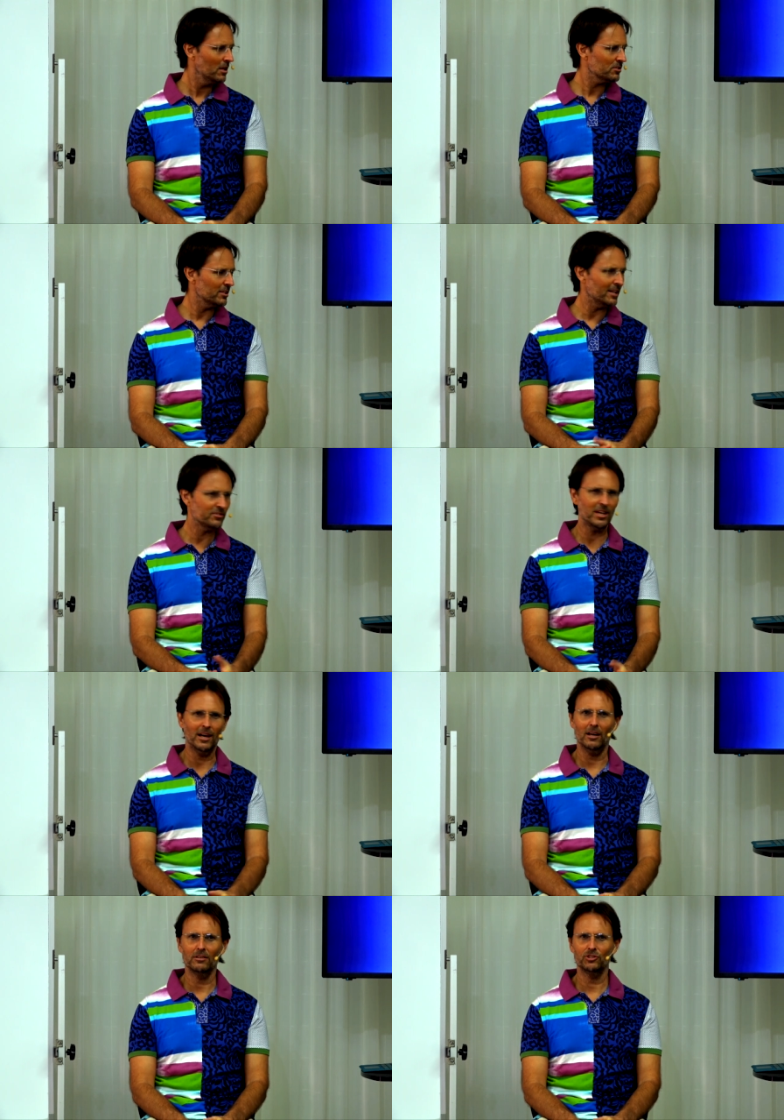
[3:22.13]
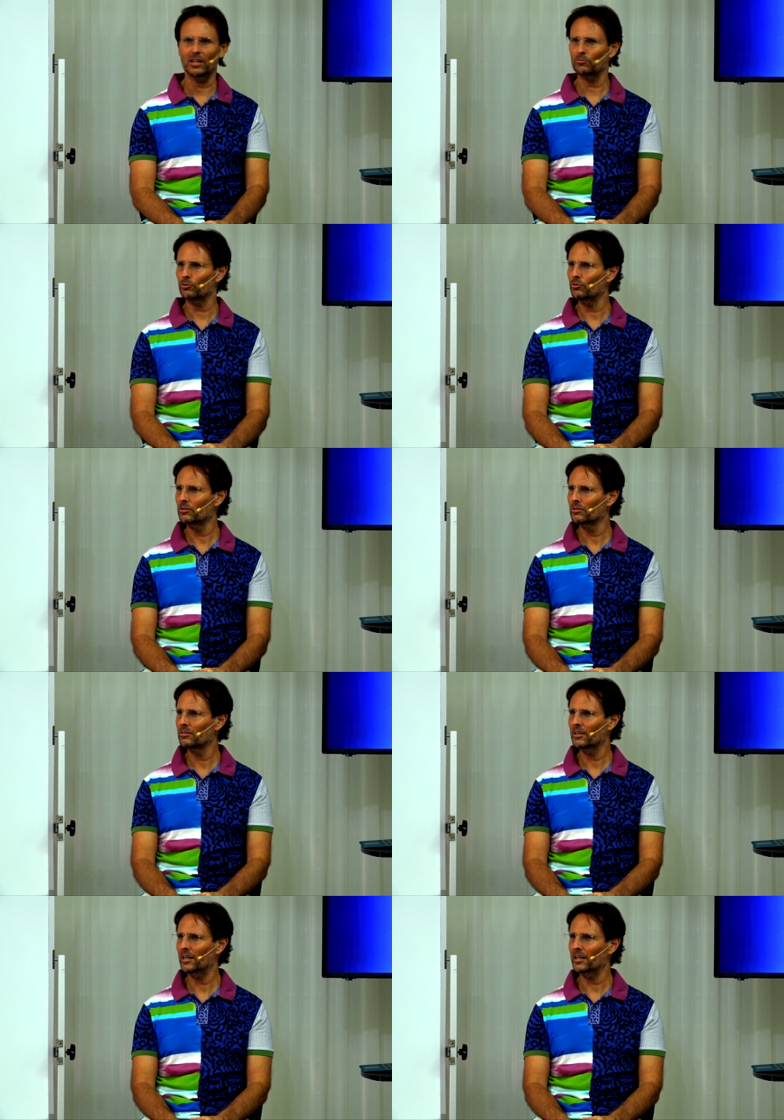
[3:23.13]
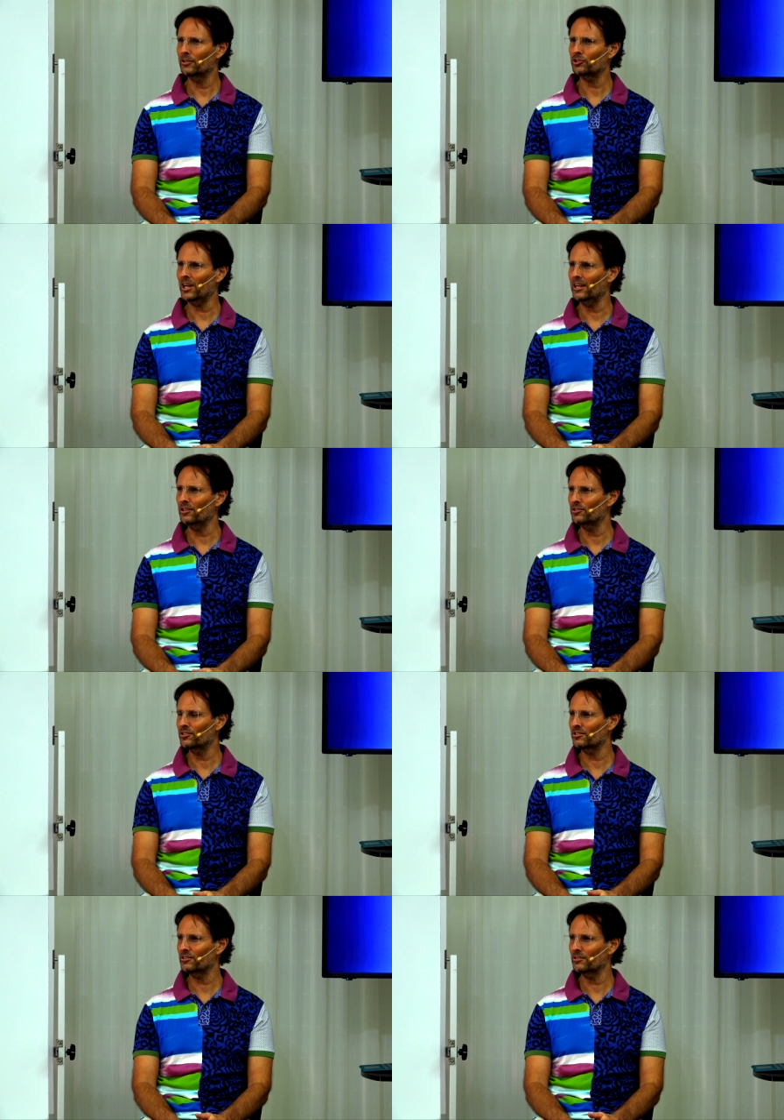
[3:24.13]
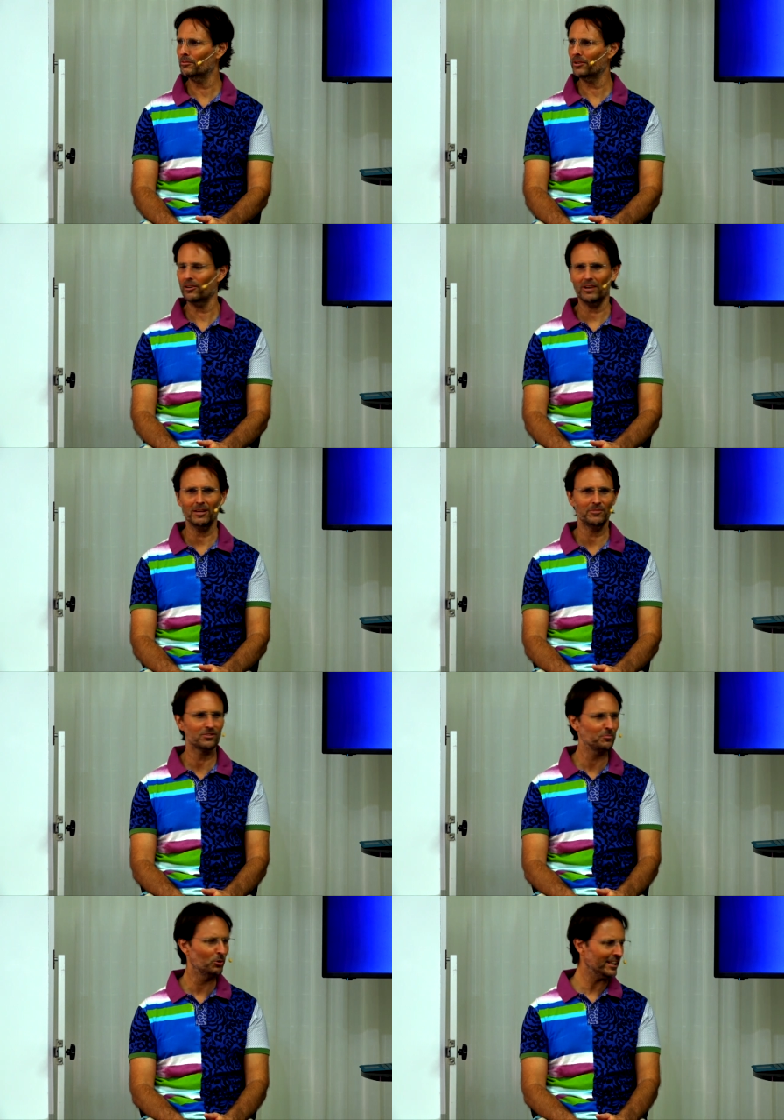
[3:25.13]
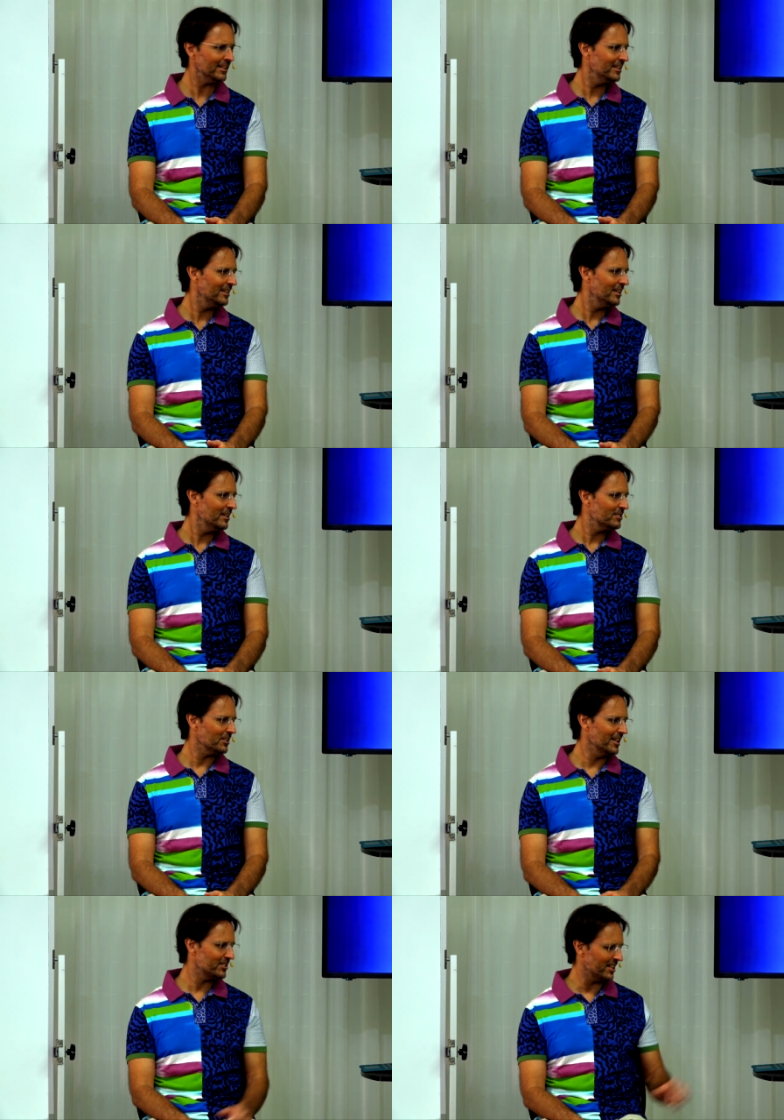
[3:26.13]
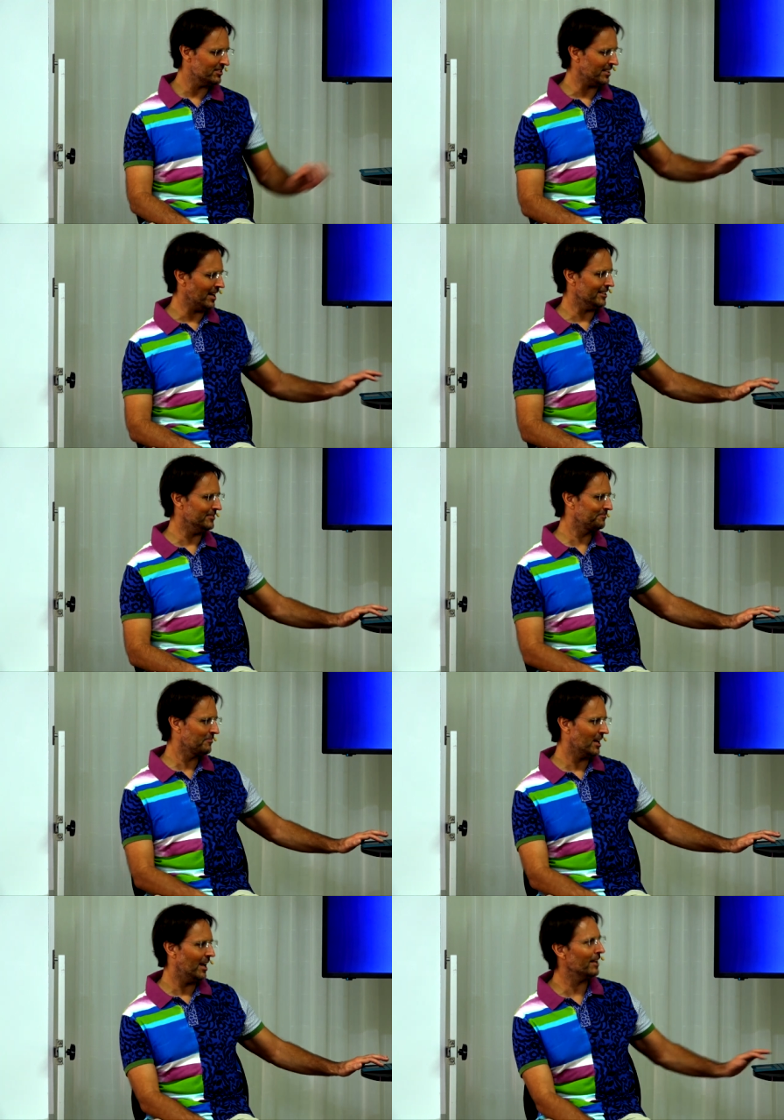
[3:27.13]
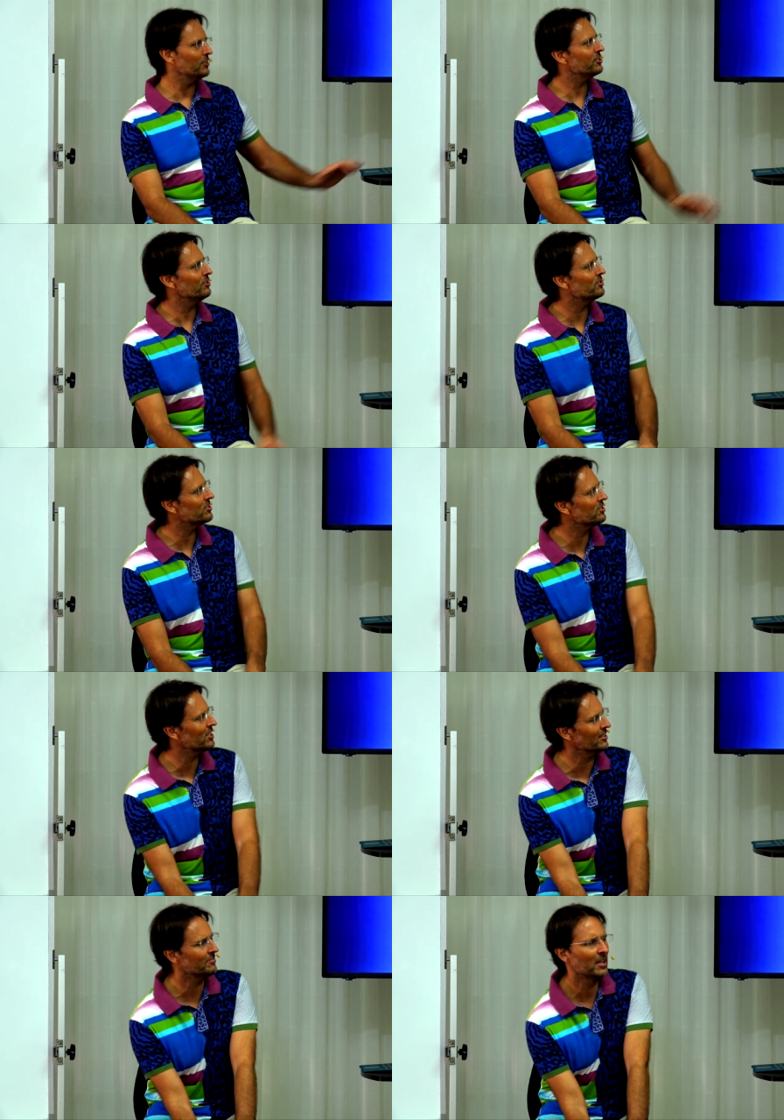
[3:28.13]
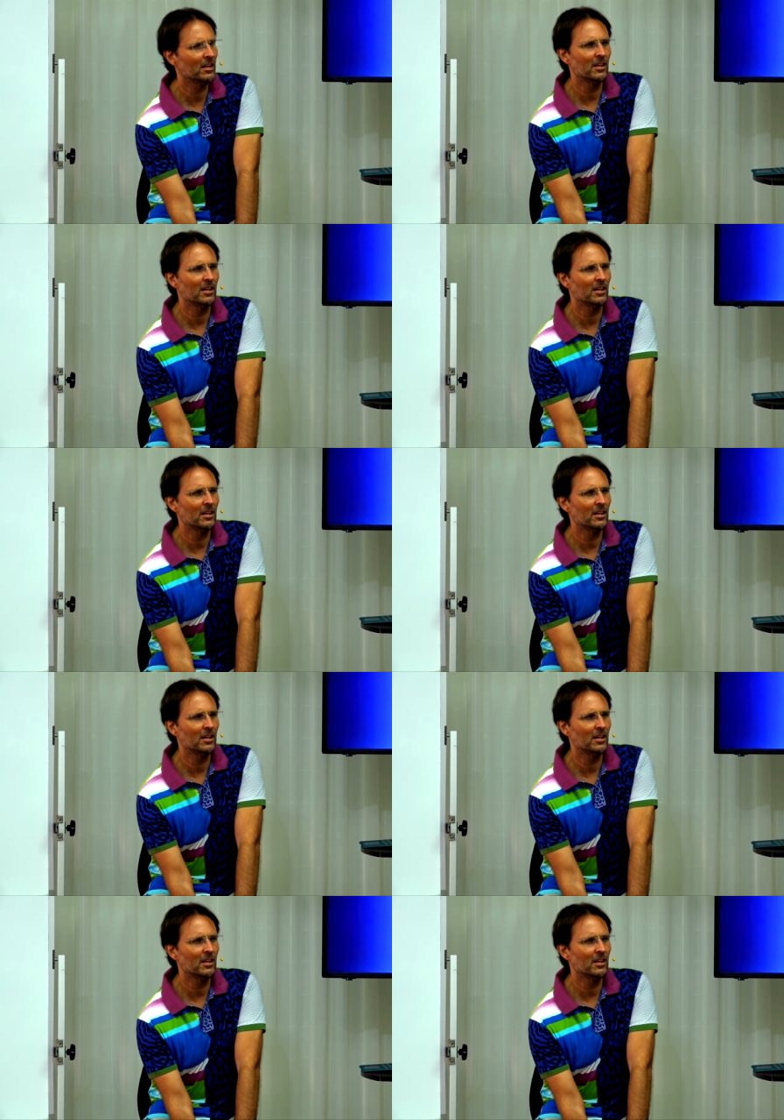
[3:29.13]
So that's our general change to the program this morning. So let's get started. Attitudes to sin.